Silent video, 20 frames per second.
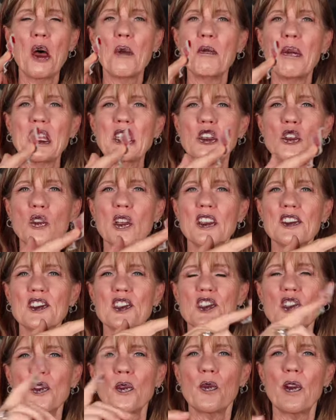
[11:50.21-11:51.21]
but you can
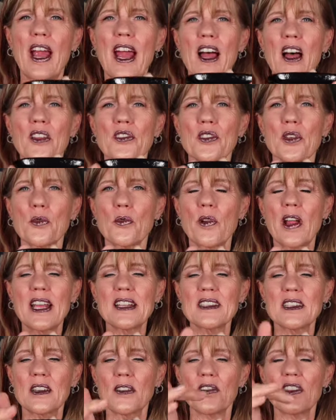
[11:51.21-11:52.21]
surround the
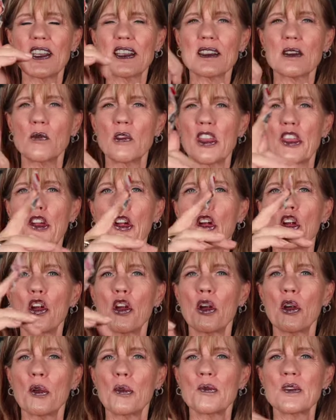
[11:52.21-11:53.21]
rest of this with
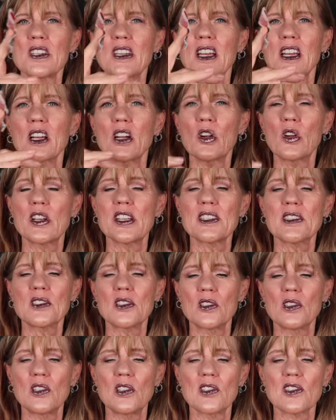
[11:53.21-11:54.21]
herbs and
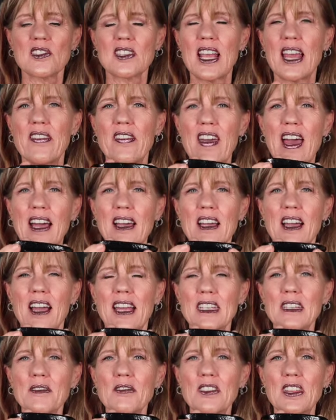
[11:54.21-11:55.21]
crystals and that
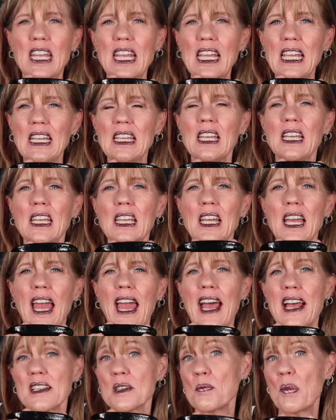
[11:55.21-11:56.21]
kind of thing
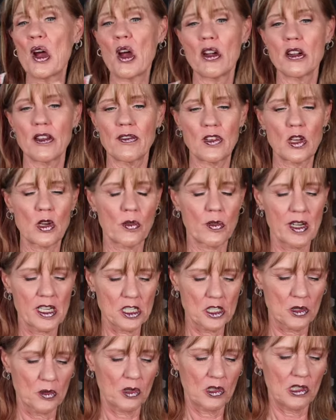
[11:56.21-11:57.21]
as part of your
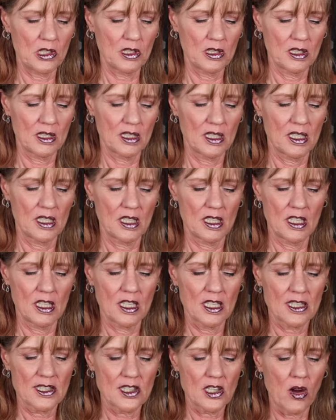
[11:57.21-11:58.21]
ritual.
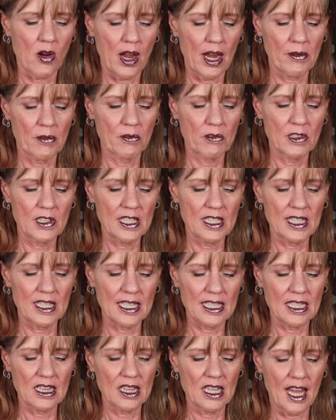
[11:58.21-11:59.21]
So I
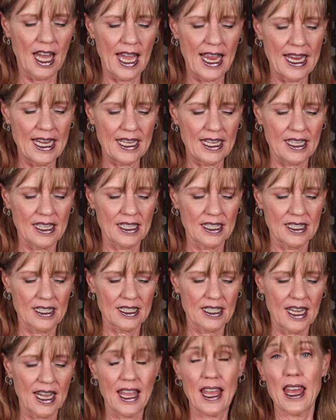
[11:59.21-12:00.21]
really like
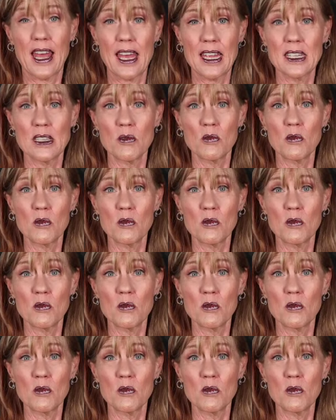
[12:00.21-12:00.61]
and